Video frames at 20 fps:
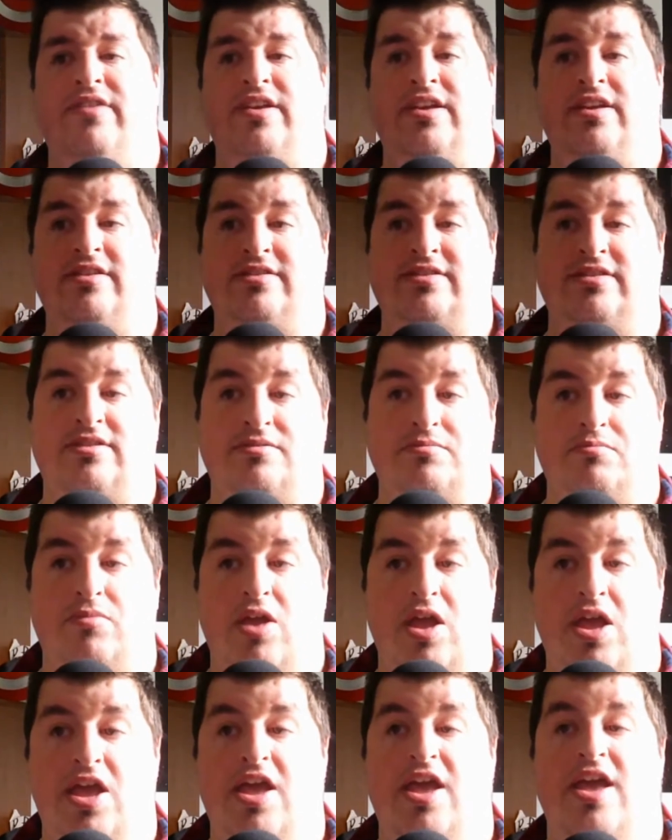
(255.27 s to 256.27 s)
is
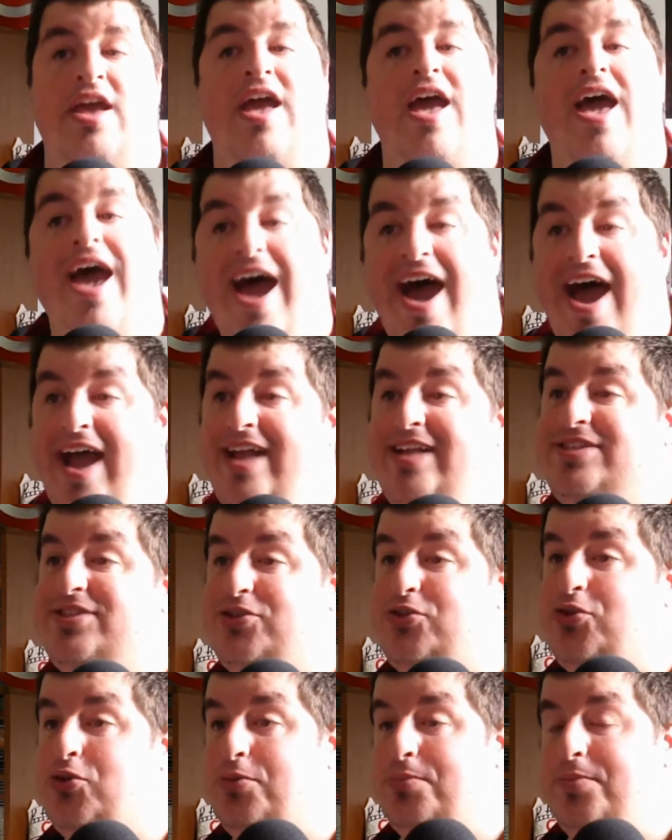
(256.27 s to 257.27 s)
High
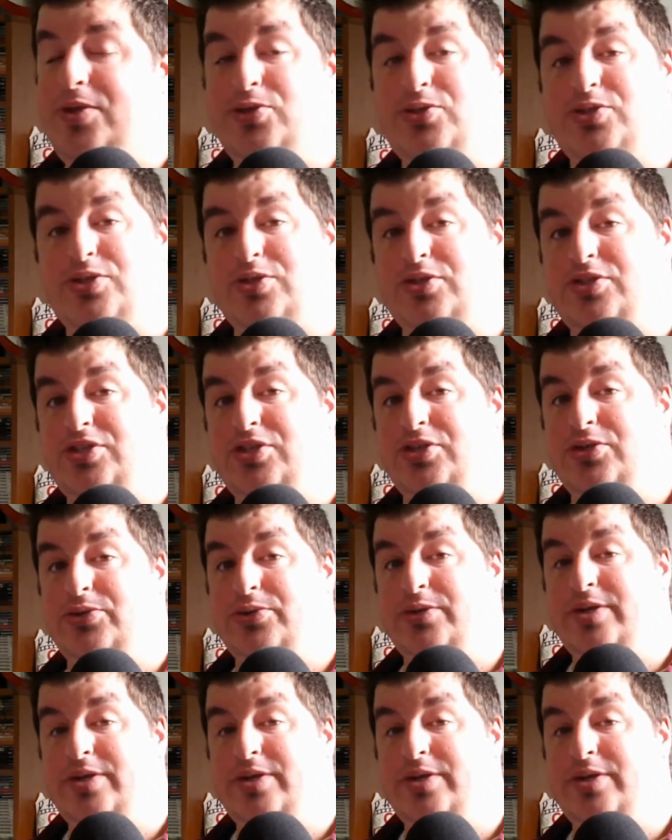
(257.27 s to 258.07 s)
School Musical 2.